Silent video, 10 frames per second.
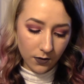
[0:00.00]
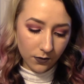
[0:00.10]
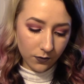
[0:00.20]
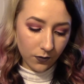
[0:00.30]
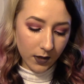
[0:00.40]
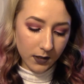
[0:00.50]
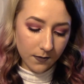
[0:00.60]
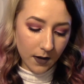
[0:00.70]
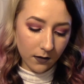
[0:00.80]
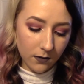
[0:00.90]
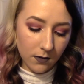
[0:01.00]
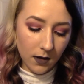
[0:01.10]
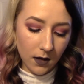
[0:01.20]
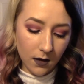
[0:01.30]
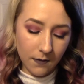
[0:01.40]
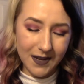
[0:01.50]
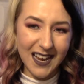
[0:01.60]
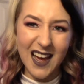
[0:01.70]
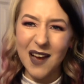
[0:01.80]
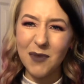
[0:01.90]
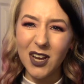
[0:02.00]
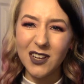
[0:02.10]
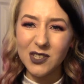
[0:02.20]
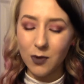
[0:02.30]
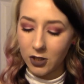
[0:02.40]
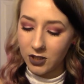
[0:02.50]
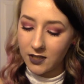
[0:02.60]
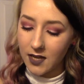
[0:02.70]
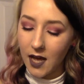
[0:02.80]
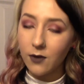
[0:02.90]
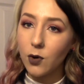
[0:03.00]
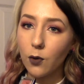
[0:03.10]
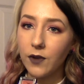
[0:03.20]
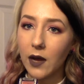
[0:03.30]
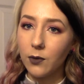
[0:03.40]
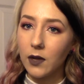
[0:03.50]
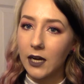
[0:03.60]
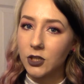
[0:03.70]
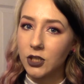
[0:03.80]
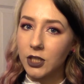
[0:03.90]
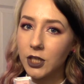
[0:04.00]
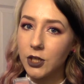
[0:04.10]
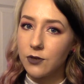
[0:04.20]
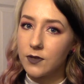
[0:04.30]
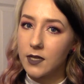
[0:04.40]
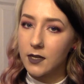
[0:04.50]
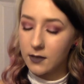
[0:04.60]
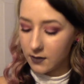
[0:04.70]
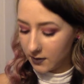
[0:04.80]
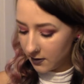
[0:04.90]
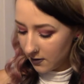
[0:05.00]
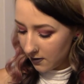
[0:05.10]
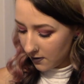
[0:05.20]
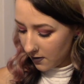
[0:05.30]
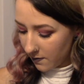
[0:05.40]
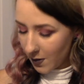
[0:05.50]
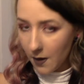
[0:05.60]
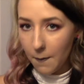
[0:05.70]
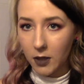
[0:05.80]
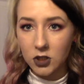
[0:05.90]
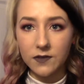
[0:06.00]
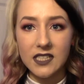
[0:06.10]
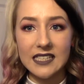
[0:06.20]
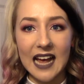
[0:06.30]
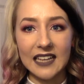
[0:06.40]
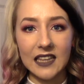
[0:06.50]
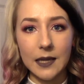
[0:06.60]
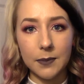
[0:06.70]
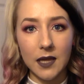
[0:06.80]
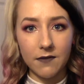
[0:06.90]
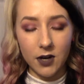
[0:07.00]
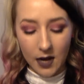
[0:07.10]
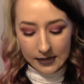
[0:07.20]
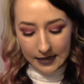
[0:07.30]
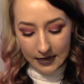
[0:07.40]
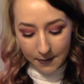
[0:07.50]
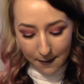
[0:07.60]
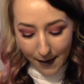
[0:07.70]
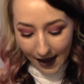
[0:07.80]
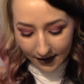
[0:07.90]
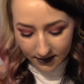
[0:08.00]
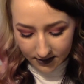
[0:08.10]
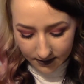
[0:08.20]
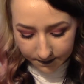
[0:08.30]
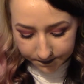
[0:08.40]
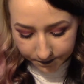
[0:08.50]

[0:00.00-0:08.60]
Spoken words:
what it's about, but yeah, I'm not gonna swatch it because I don't know if I will actually use this. I'm not much of a satin lip lover. I like my mattes.